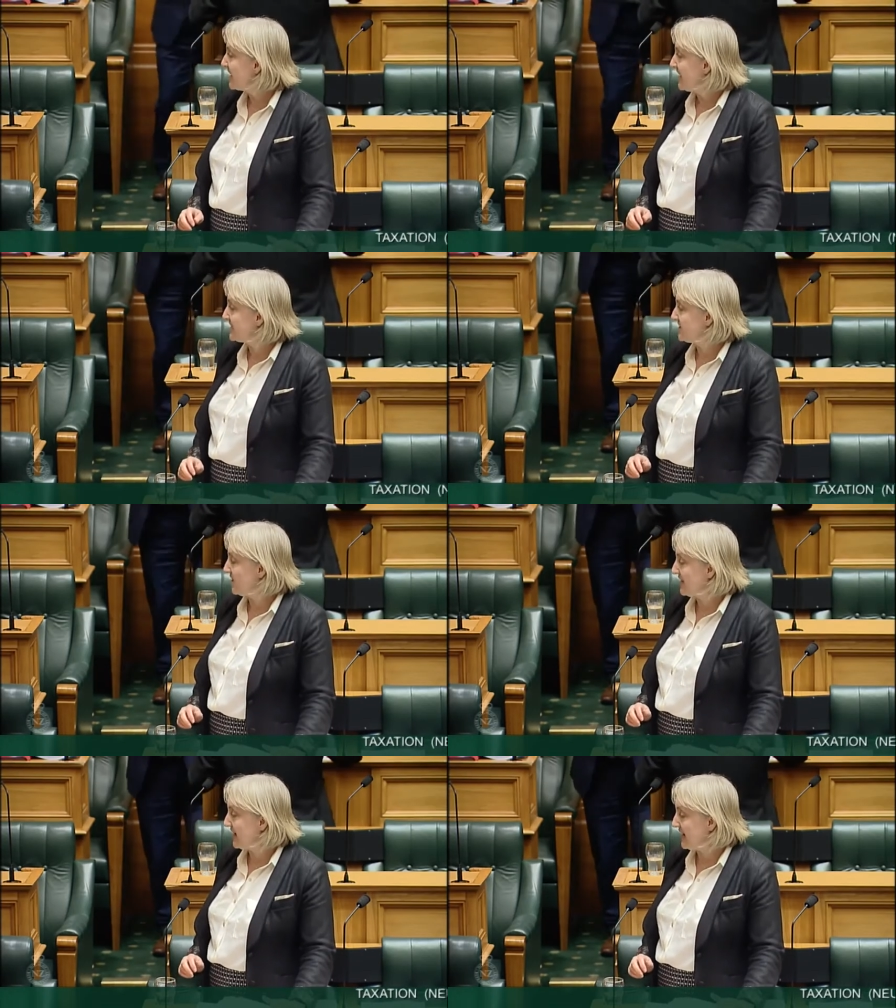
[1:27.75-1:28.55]
it's
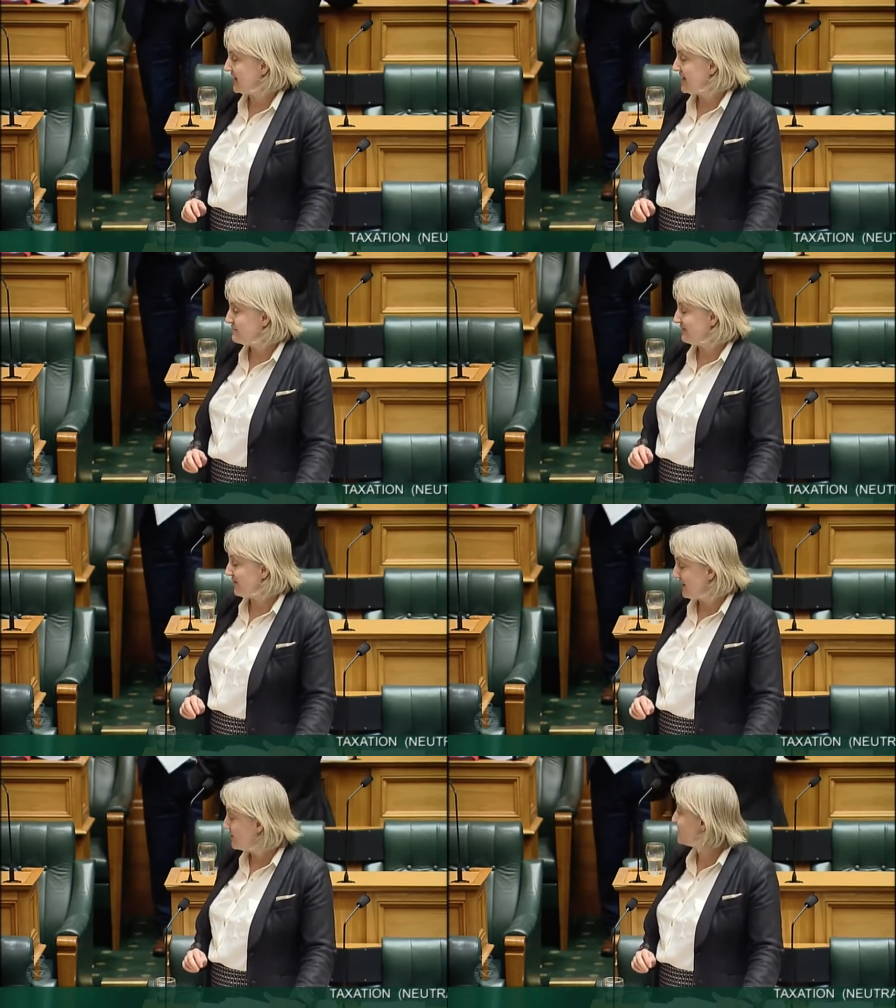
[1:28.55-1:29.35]
certainly been
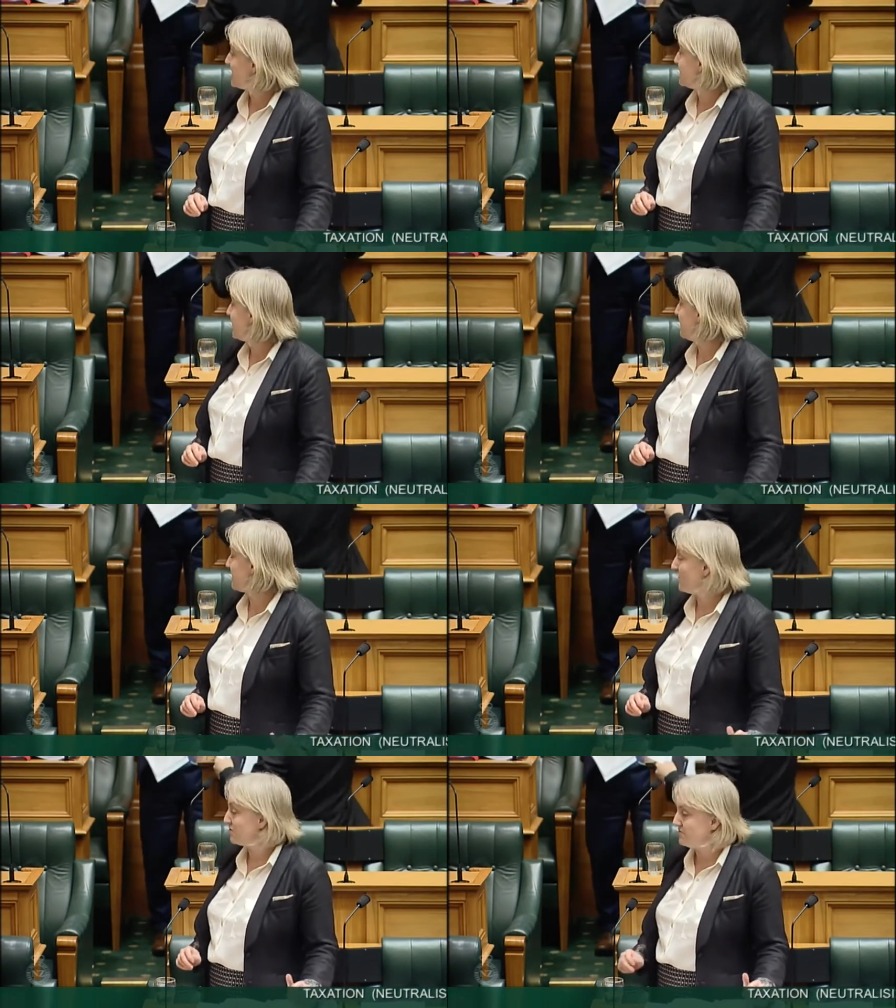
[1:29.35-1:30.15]
very interesting to hear the
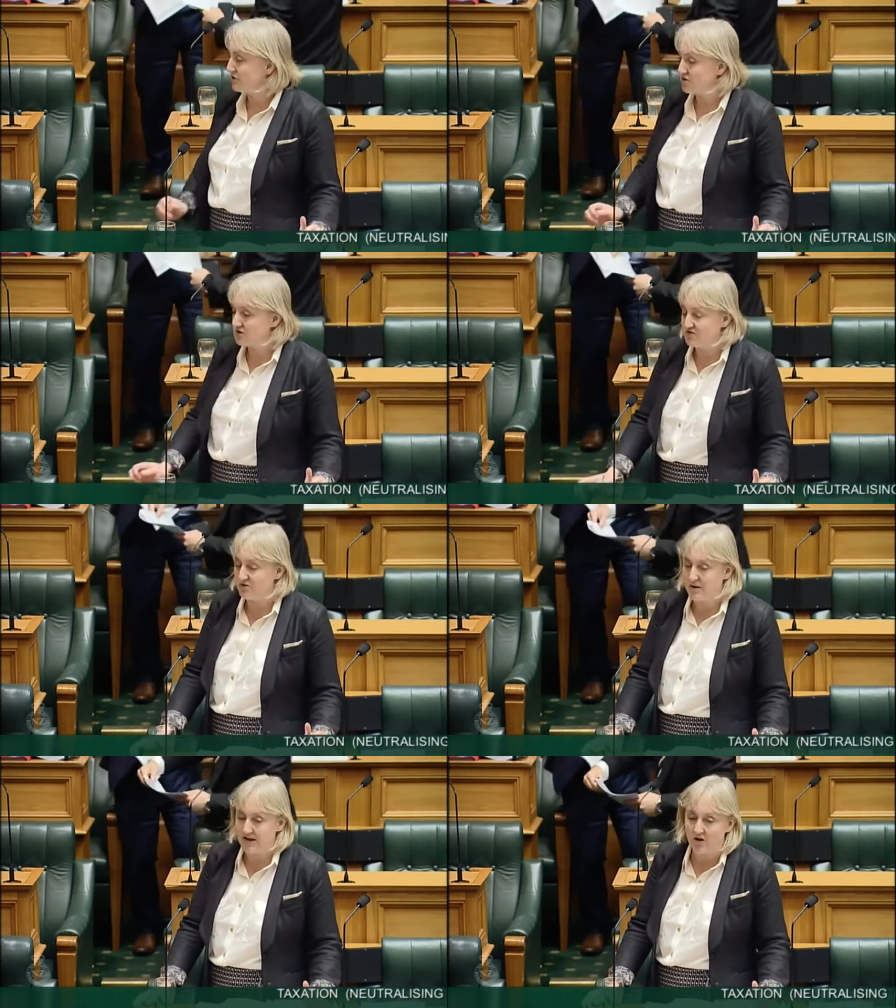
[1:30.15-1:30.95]
contributions
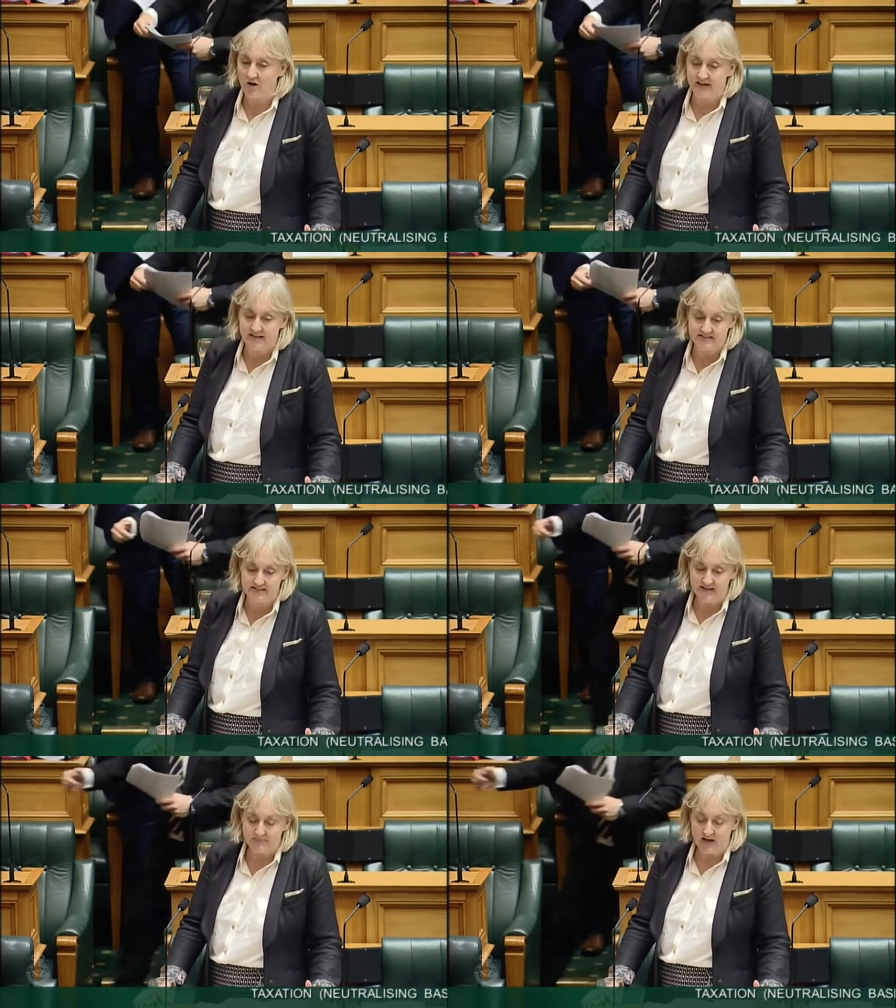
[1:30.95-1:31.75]
from my colleagues,